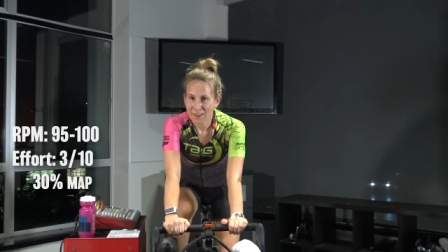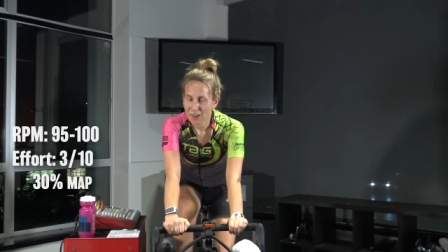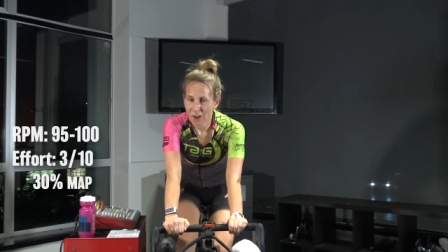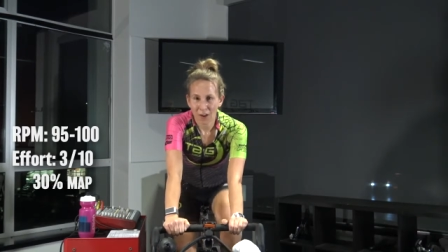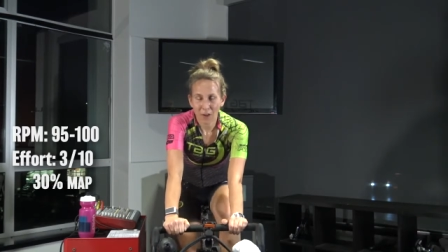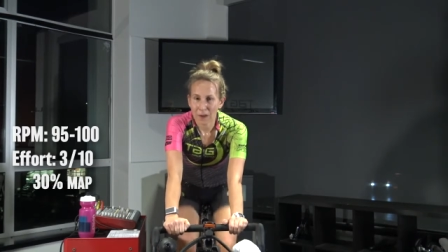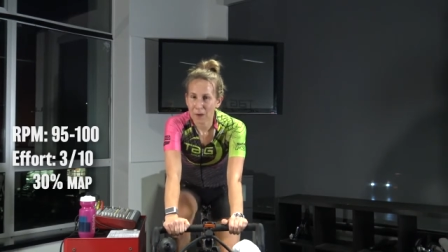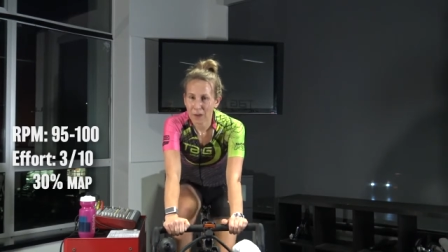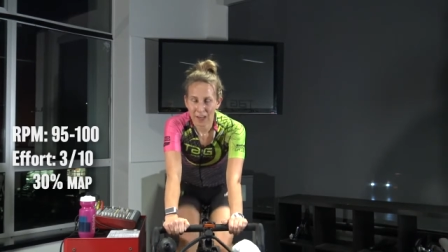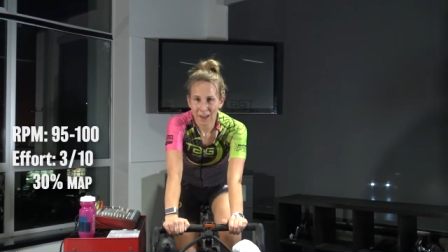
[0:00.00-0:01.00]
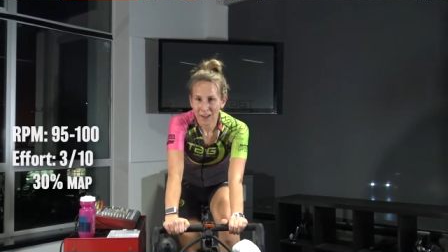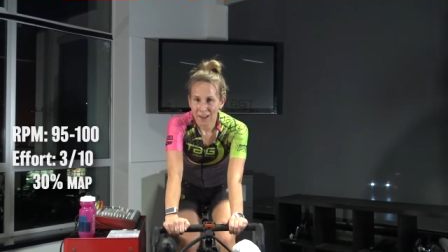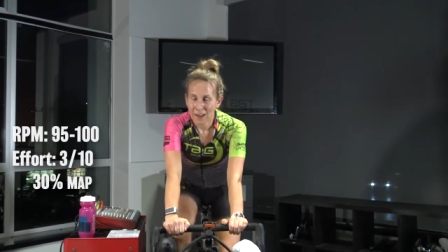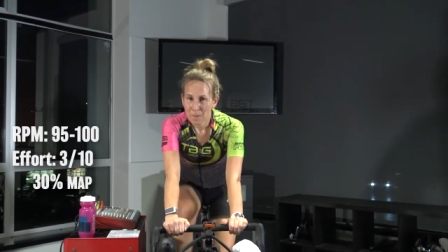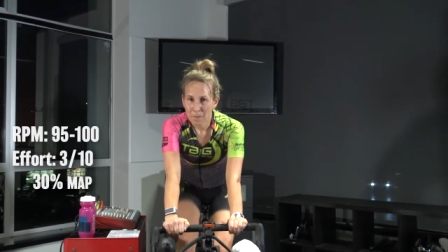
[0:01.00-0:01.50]
It's all about
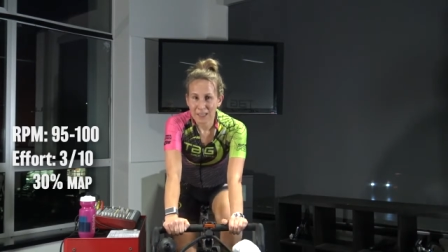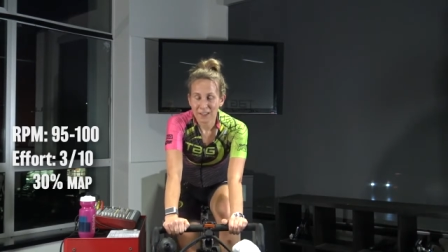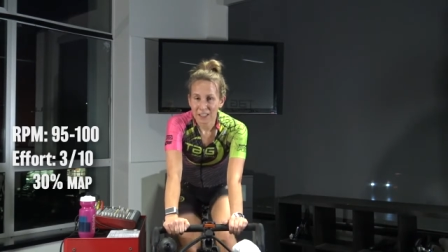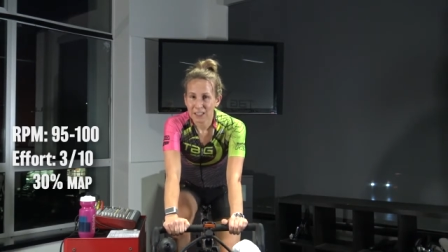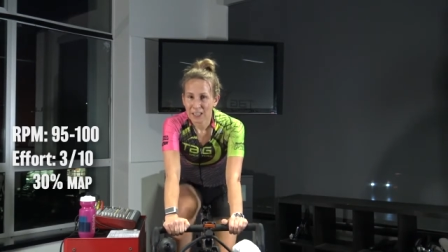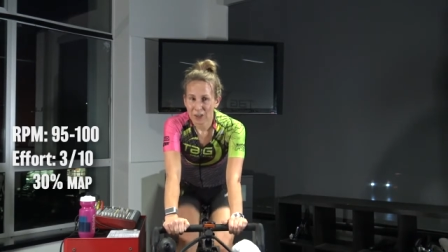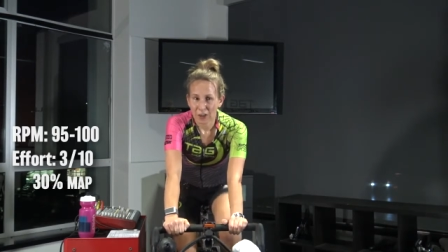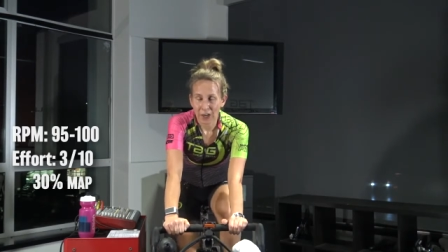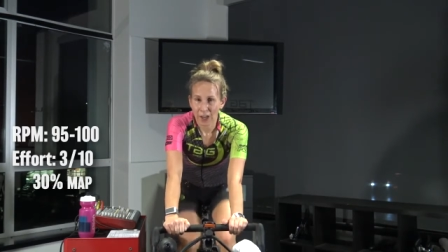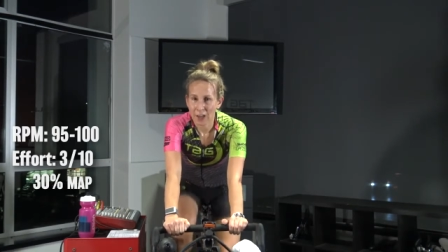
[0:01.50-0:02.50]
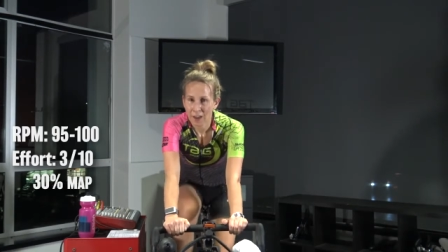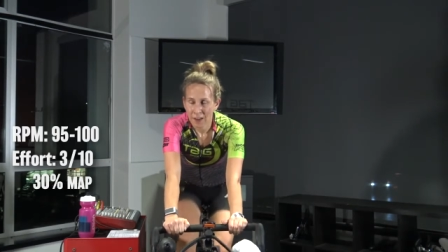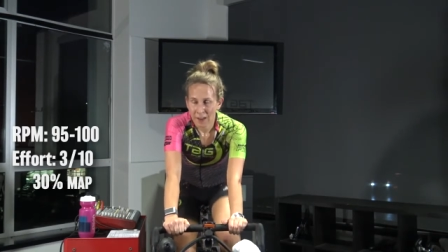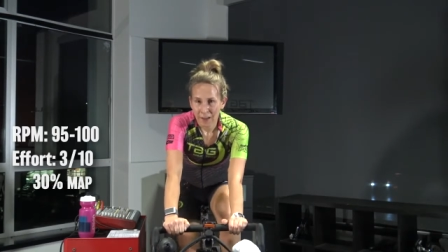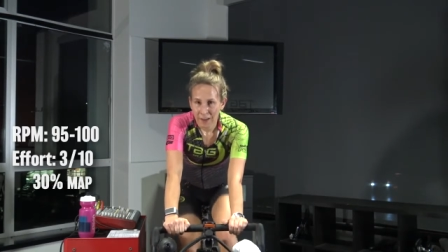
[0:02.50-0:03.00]
basically your
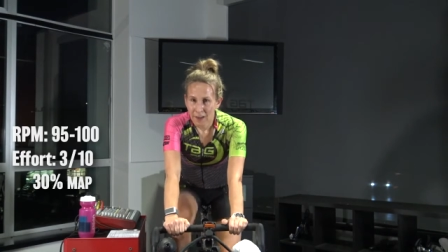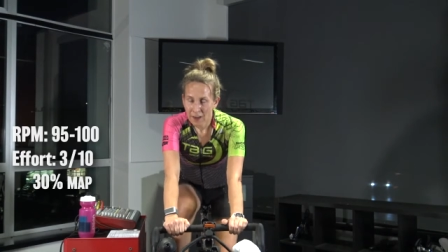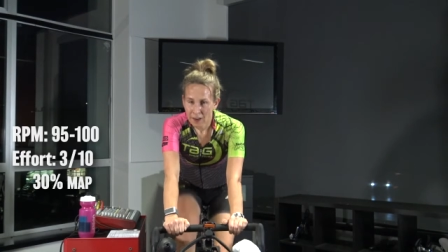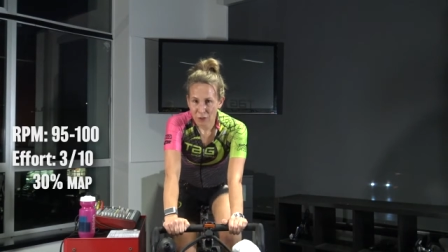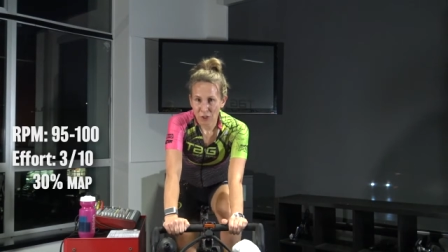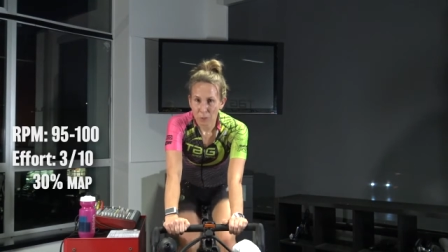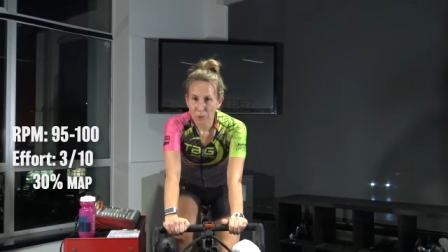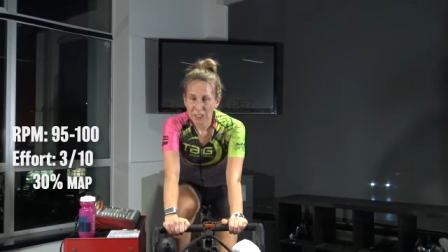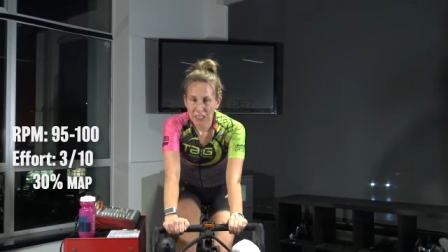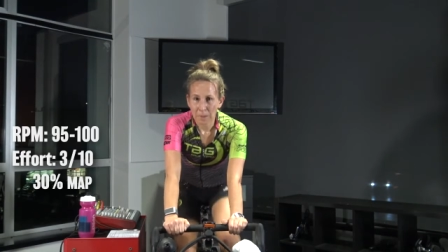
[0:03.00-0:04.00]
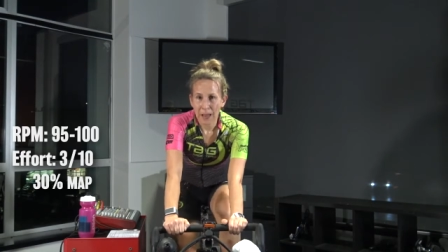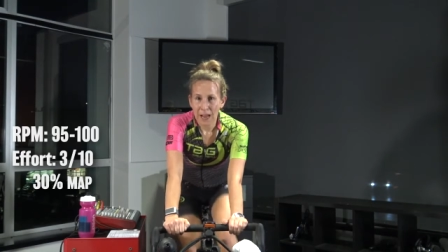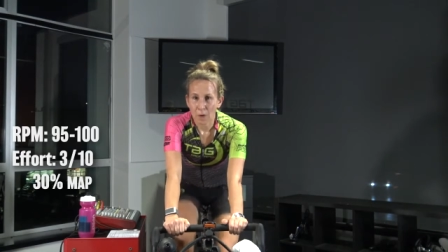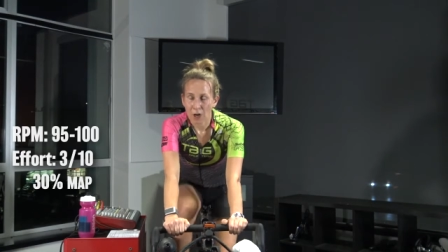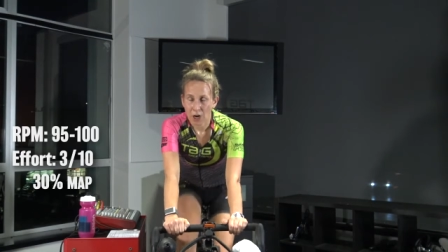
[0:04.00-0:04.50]
sprinting
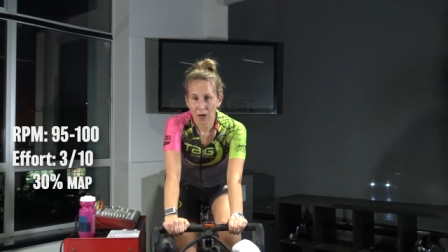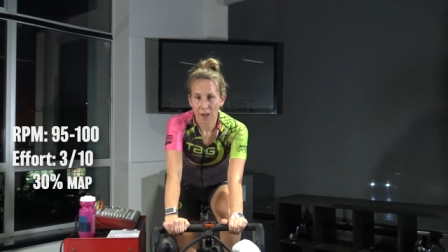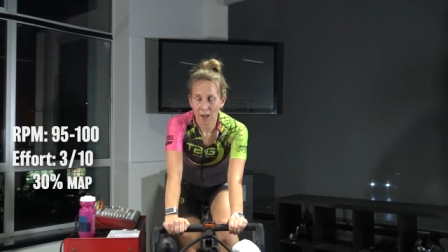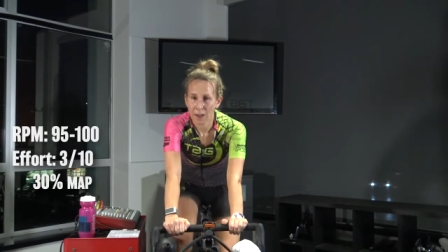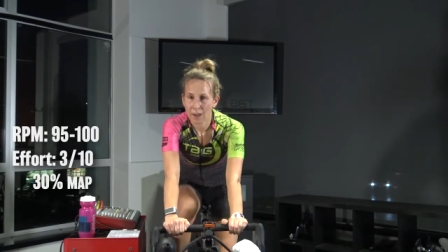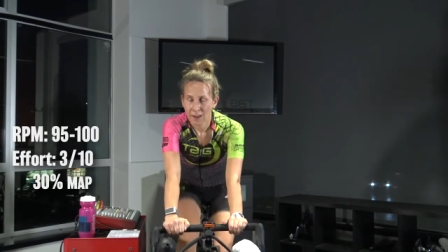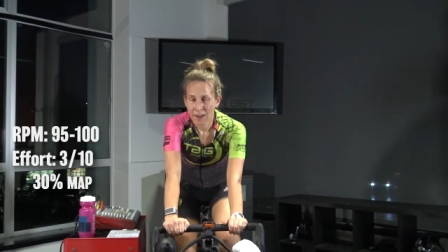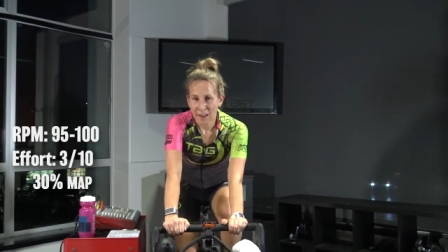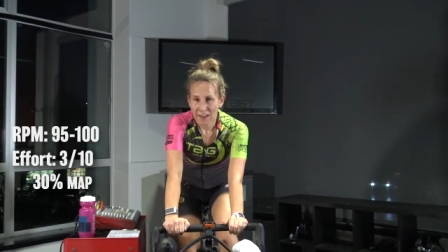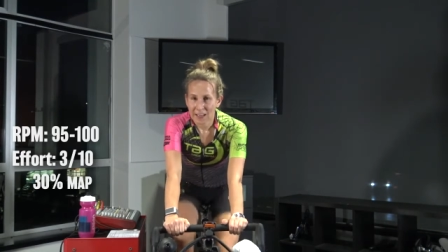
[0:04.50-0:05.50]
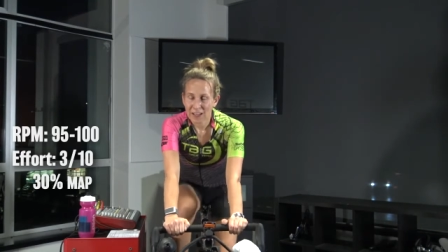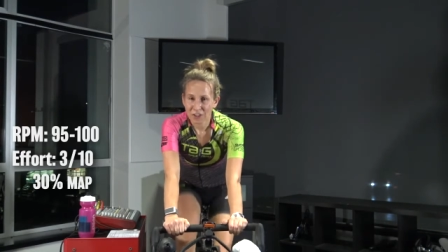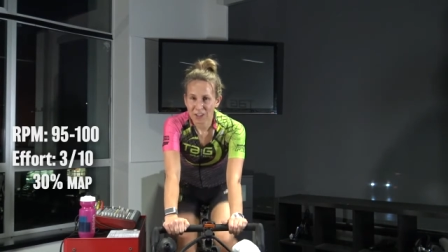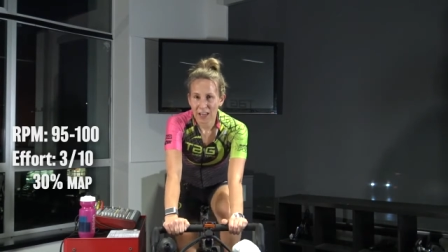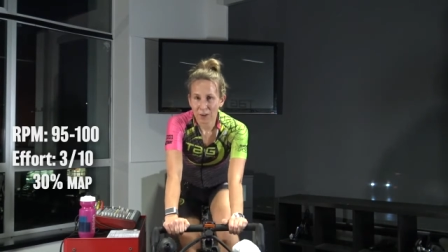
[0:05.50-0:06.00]
power,
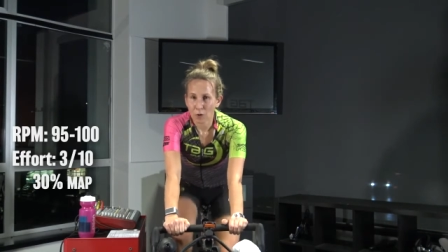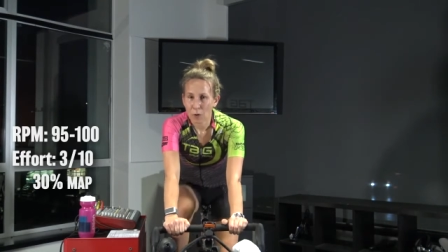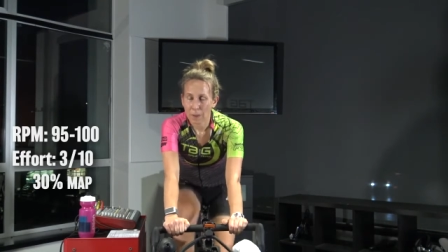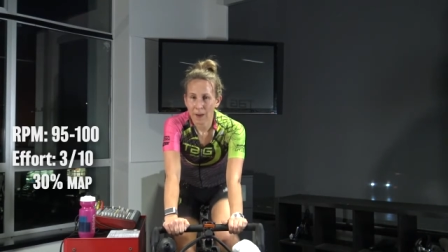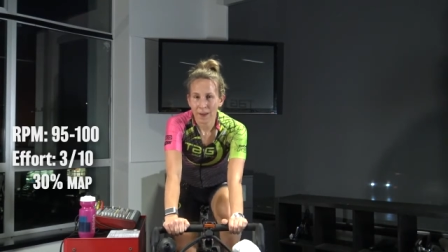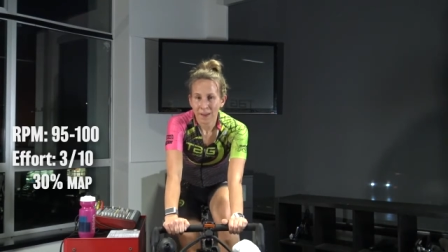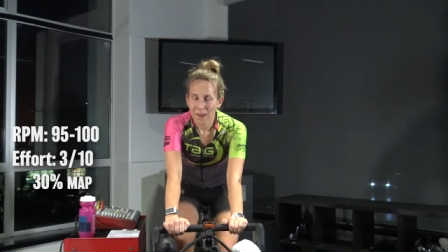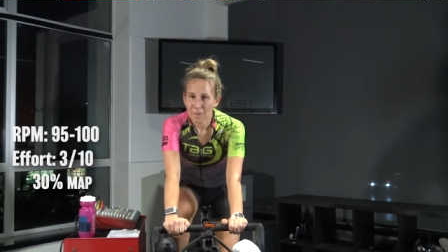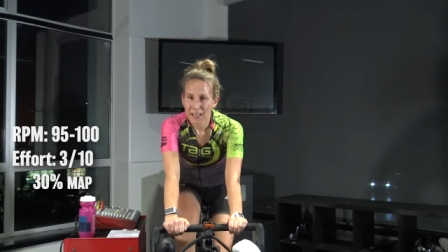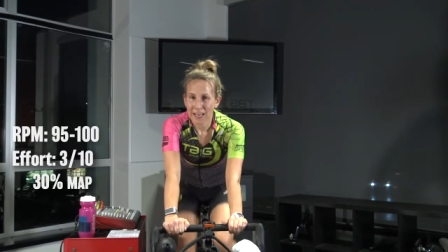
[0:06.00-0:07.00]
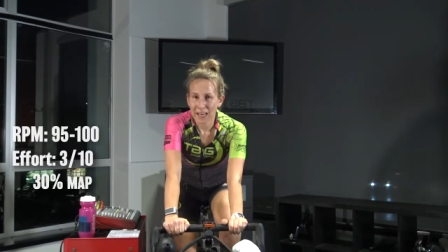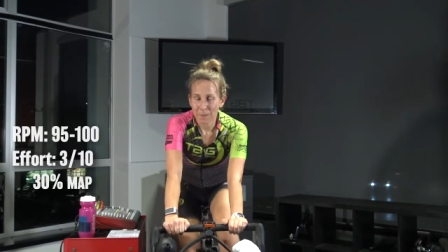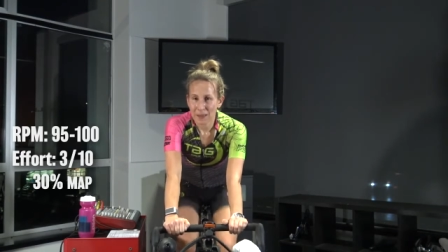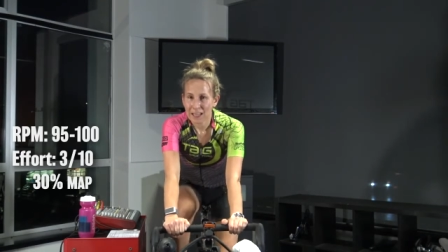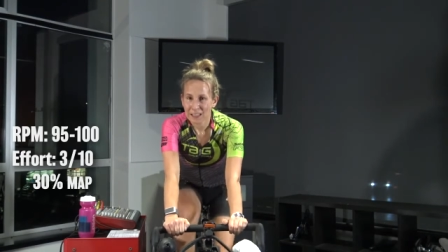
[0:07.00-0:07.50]
catching that group, making it
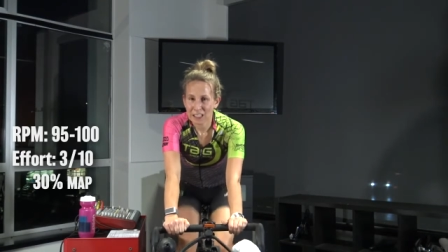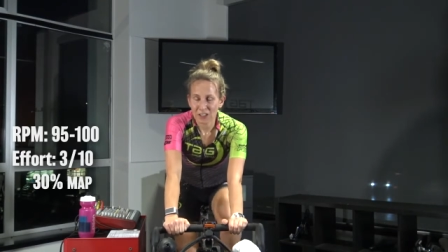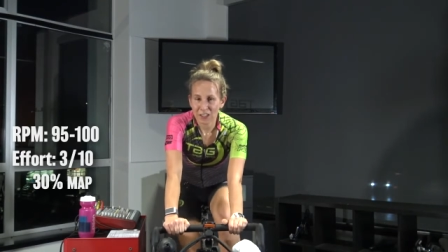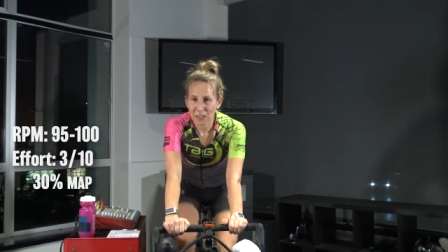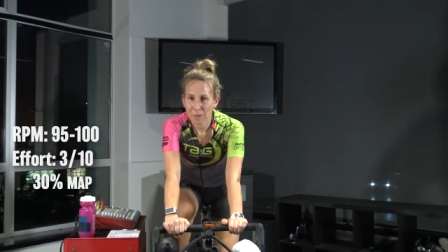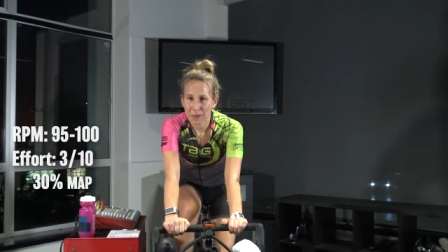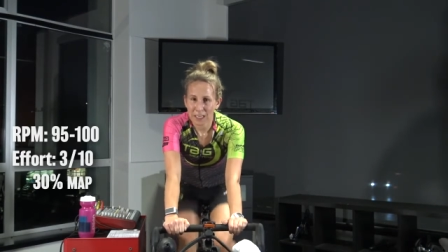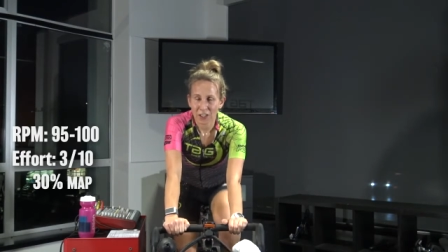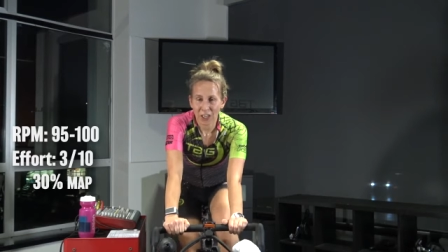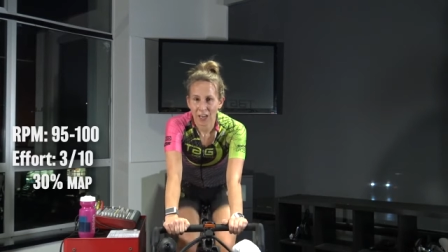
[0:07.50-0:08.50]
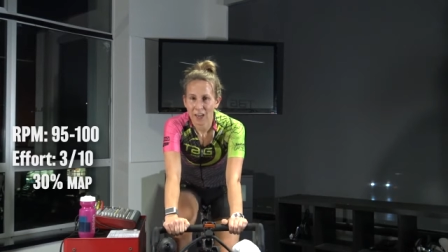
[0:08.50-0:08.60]
up that little steep pitch.